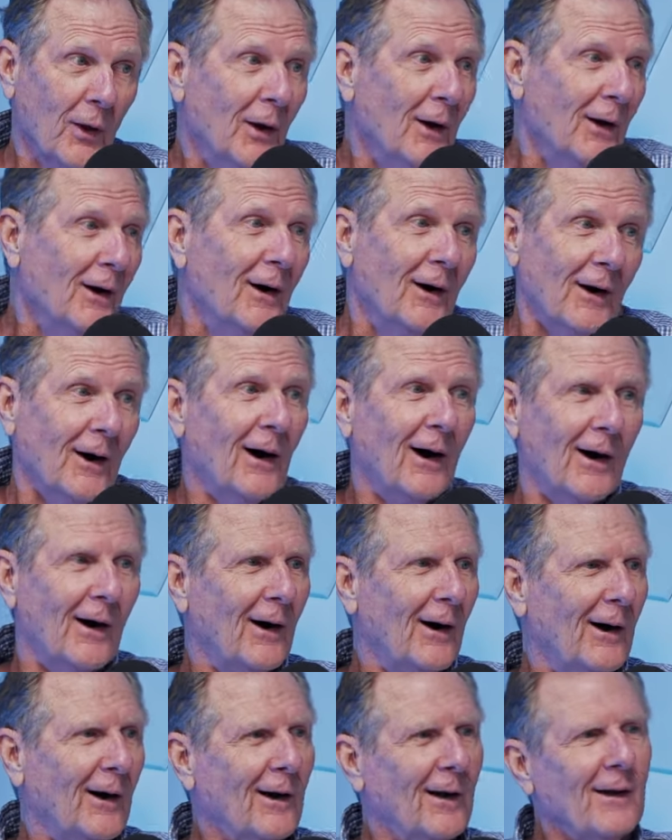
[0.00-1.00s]
Oh,
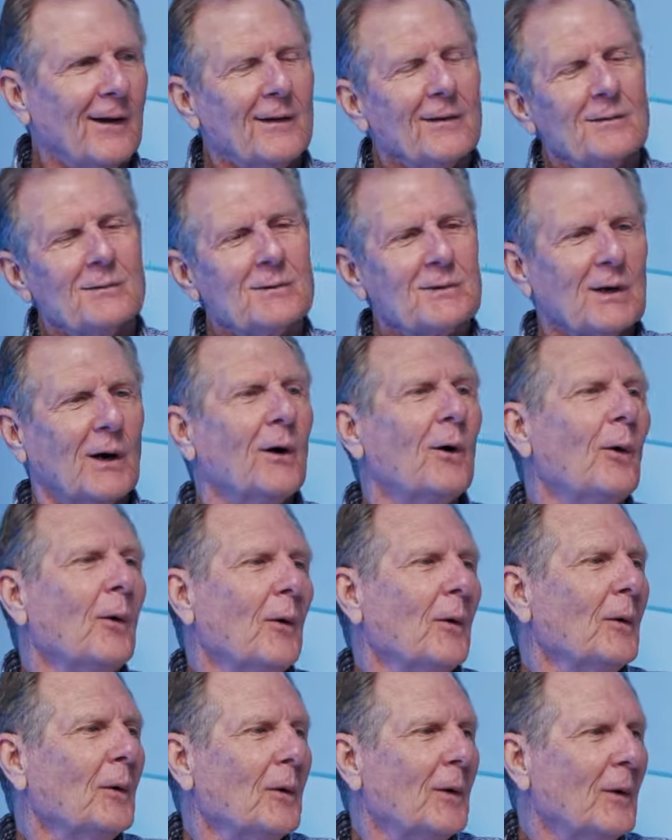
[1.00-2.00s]
yeah. So we know
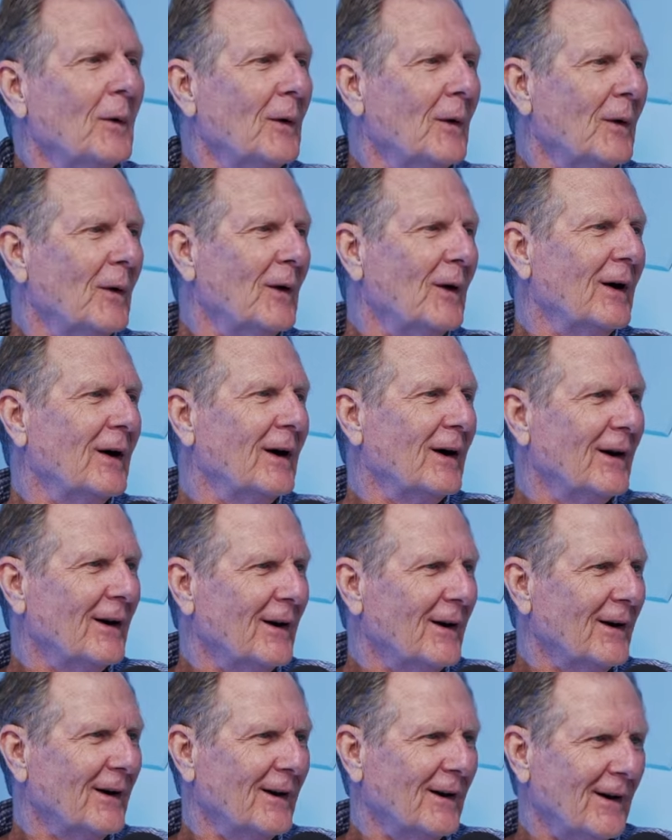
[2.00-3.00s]
which ones take more
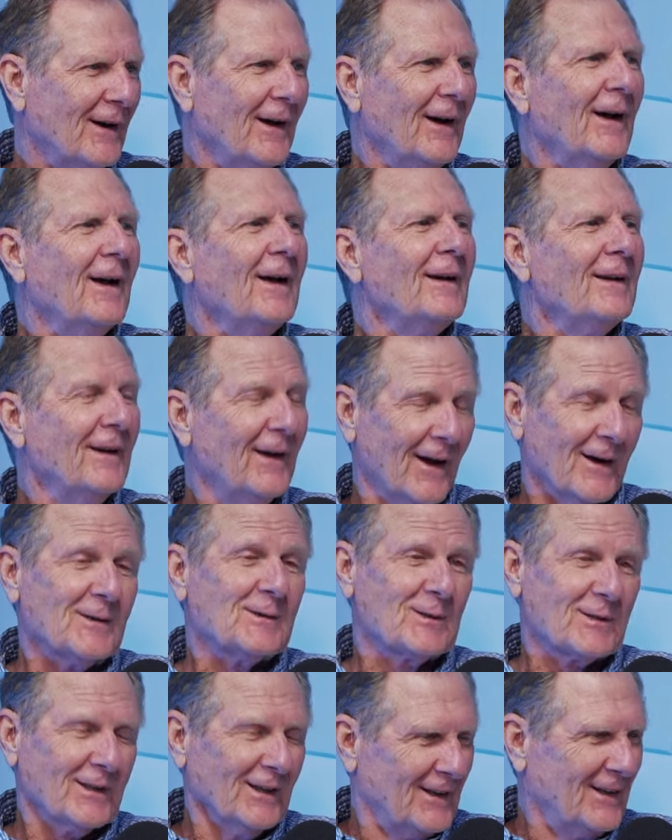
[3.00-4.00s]
work.
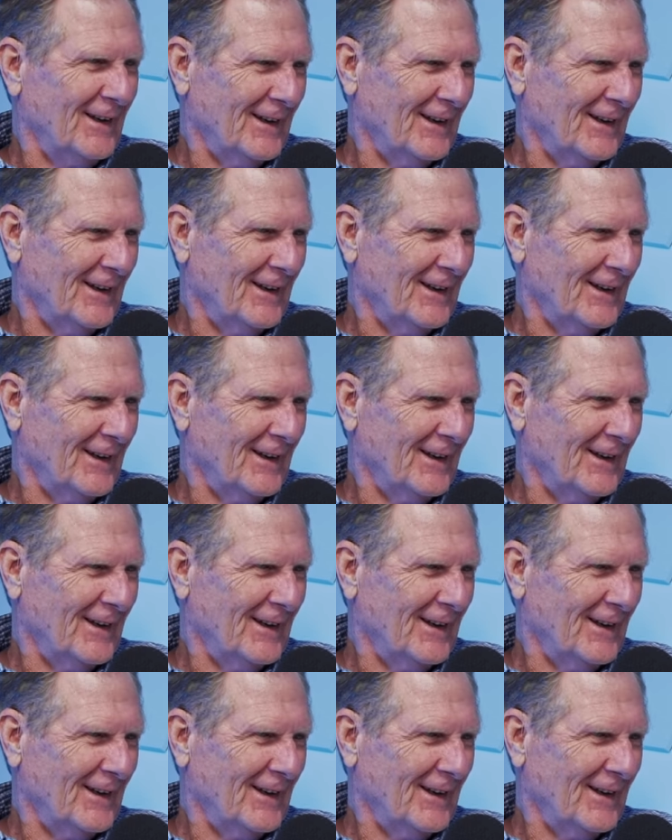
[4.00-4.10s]
Yes.